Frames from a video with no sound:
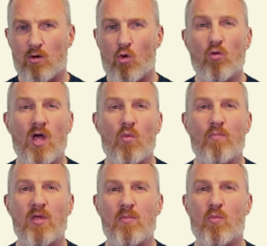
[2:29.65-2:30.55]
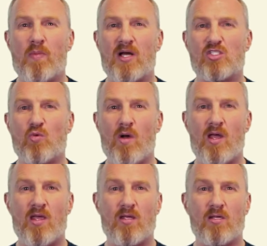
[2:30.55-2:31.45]
Unlike when people pass
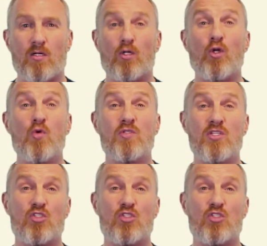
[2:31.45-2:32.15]
away, losing